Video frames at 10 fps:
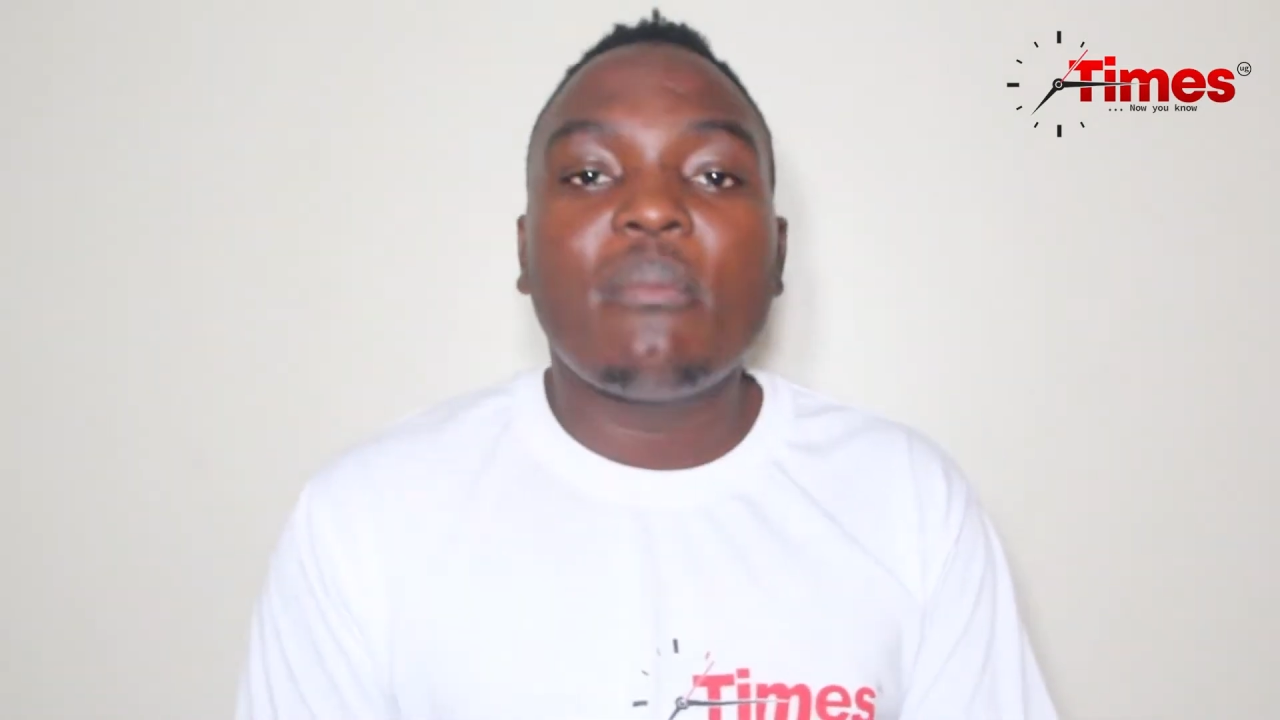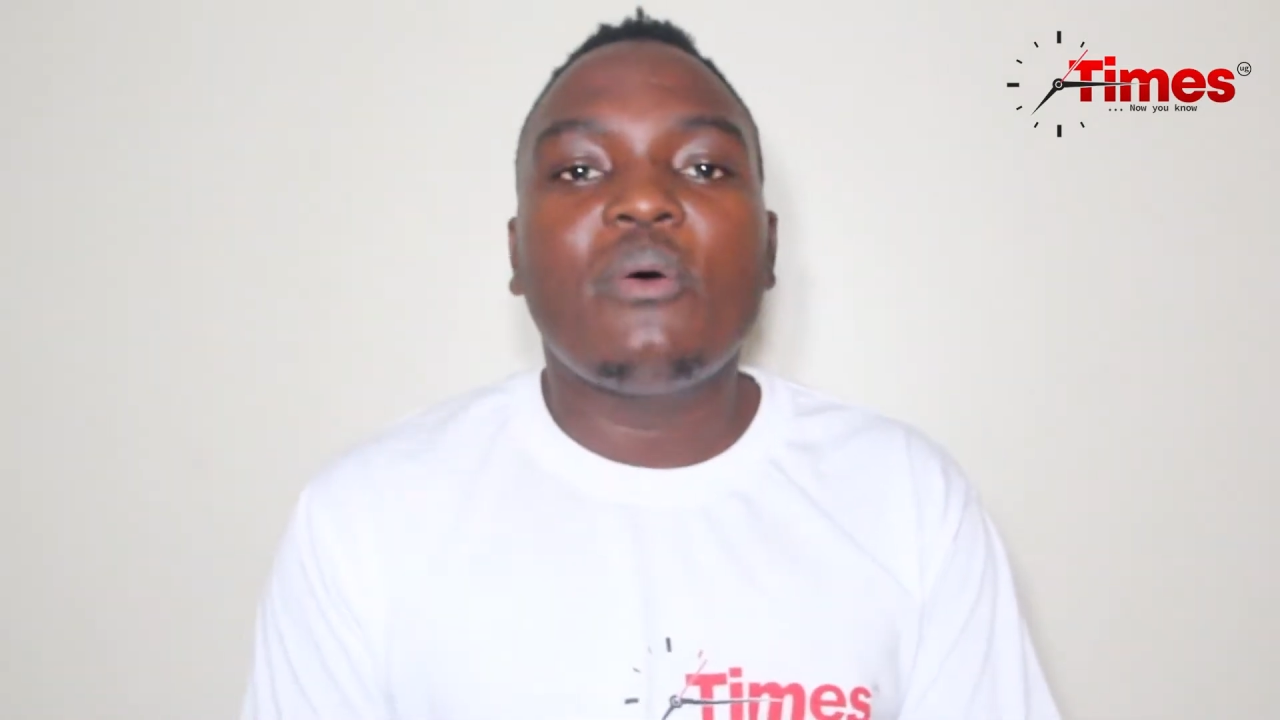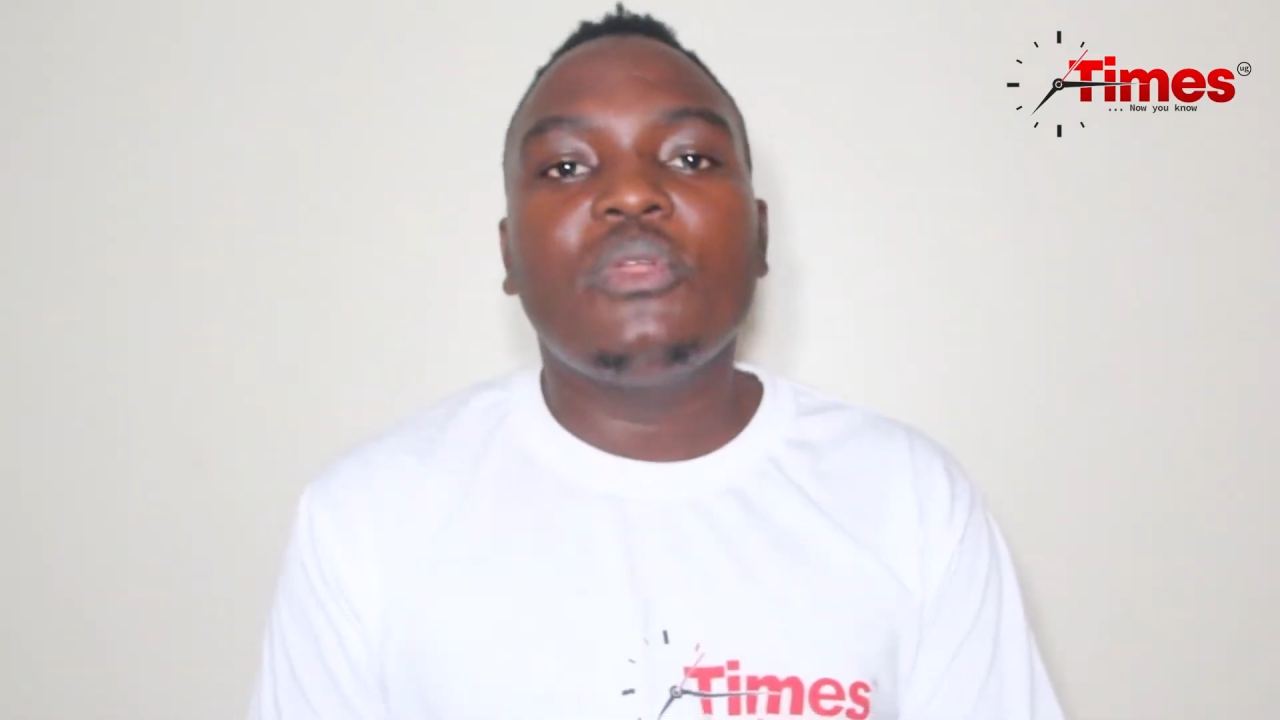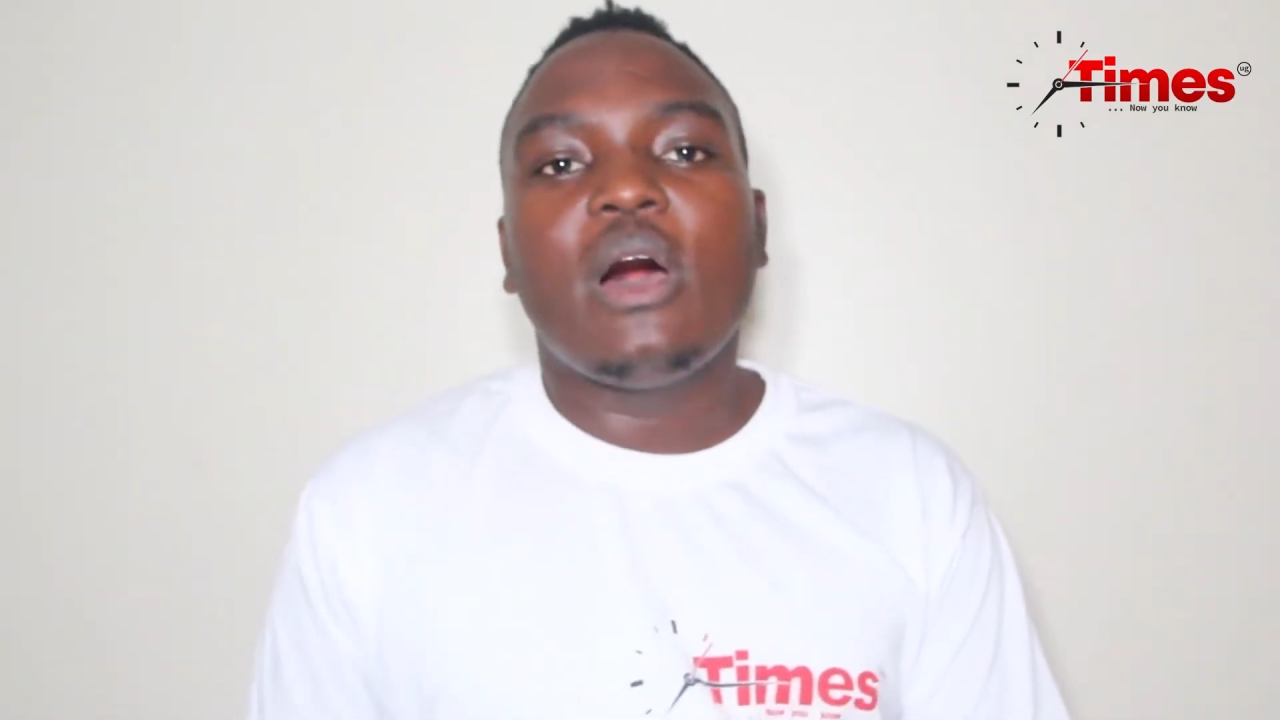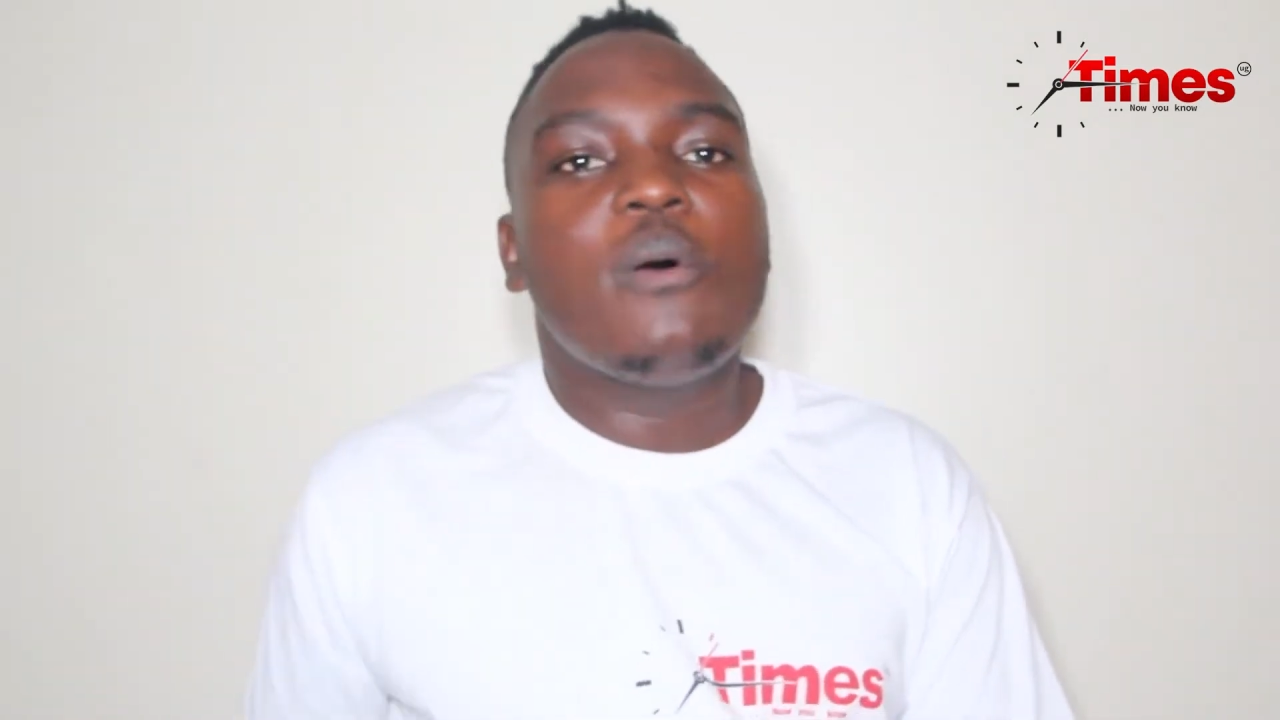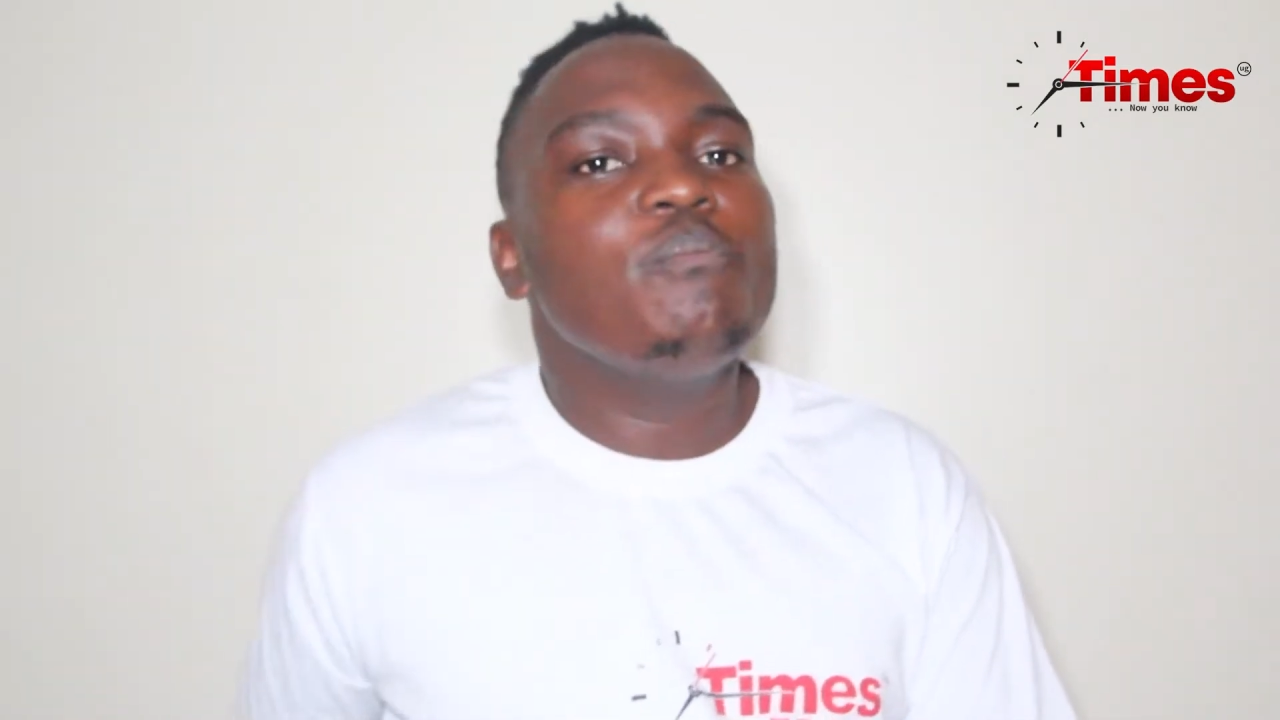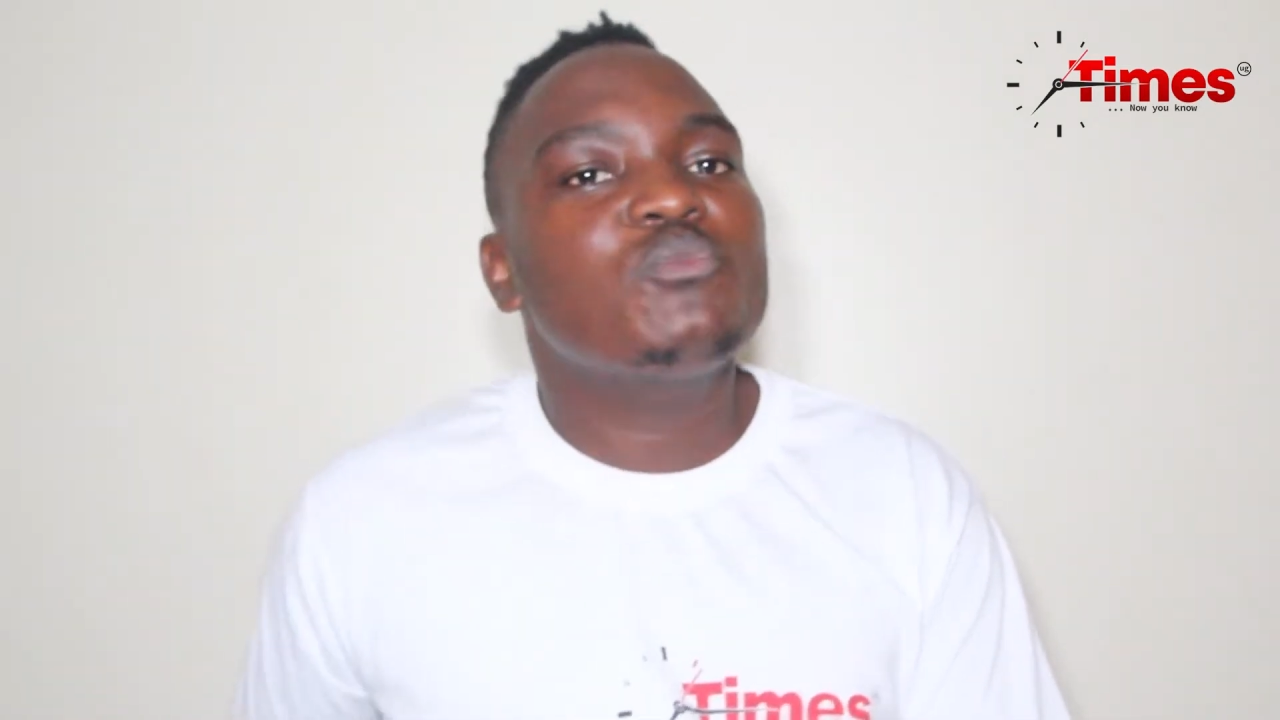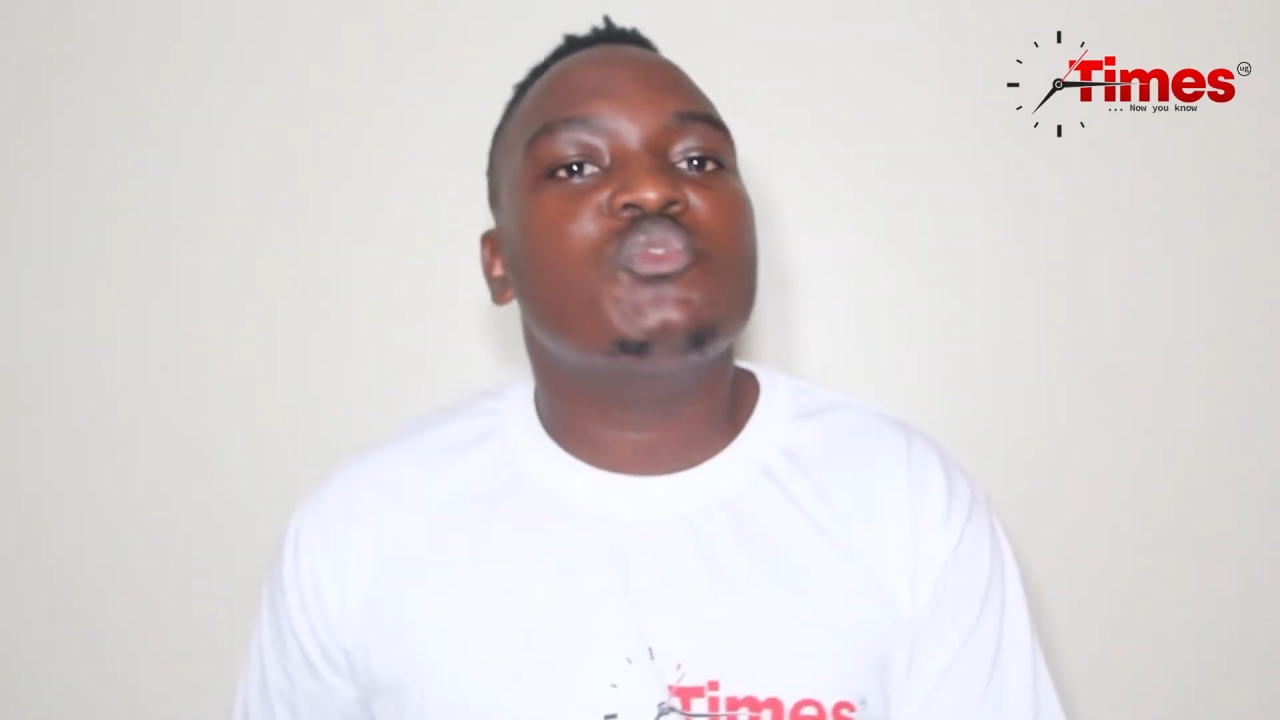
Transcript: about now,